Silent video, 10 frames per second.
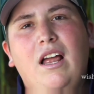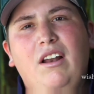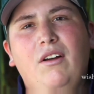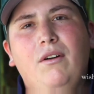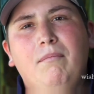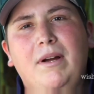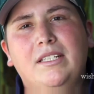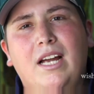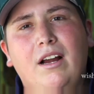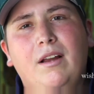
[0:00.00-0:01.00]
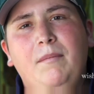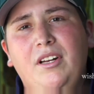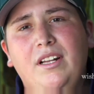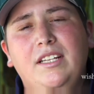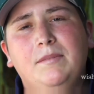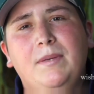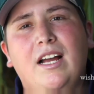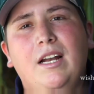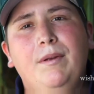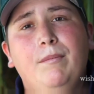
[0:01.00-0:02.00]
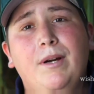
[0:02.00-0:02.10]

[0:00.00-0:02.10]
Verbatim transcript: I know my entire community's behind me,